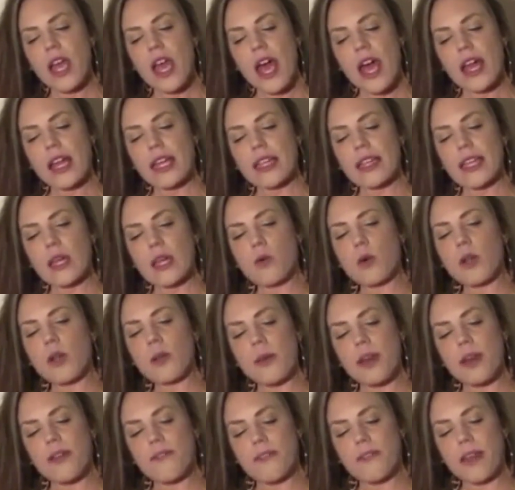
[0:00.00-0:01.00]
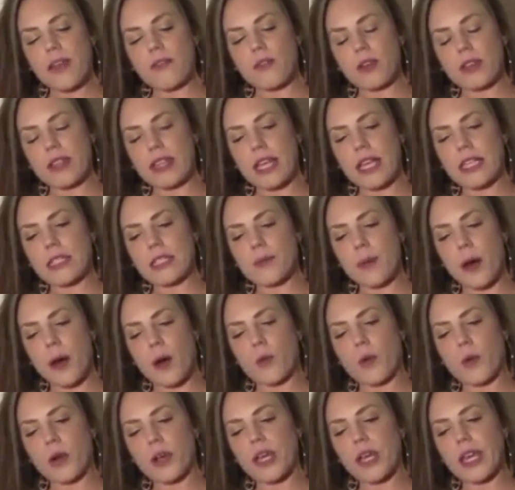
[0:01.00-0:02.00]
and I think one of my favorite things about
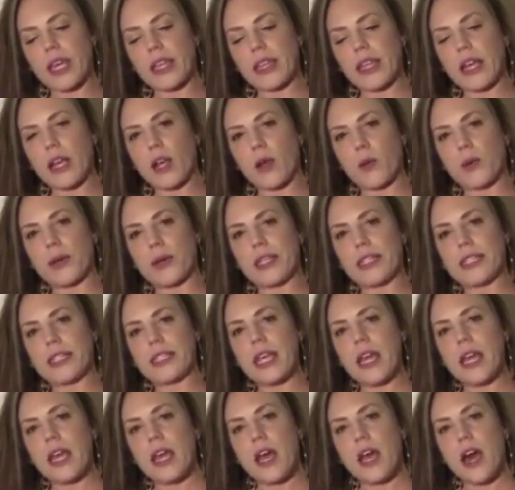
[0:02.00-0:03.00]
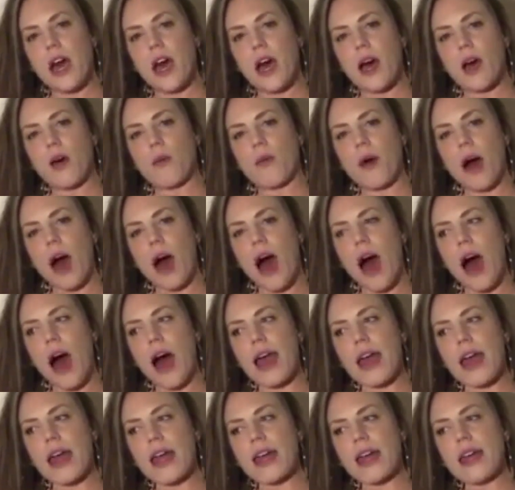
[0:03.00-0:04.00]
working there was
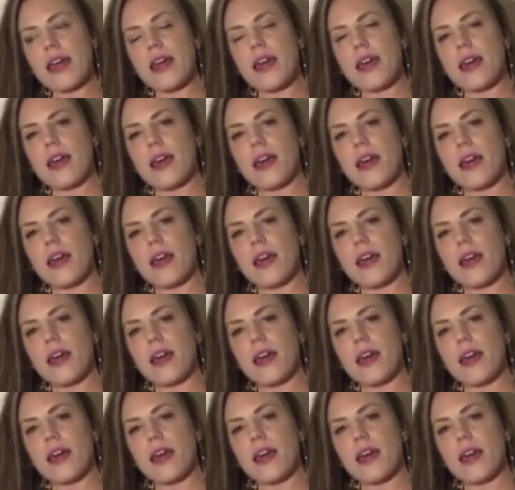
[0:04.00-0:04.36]
I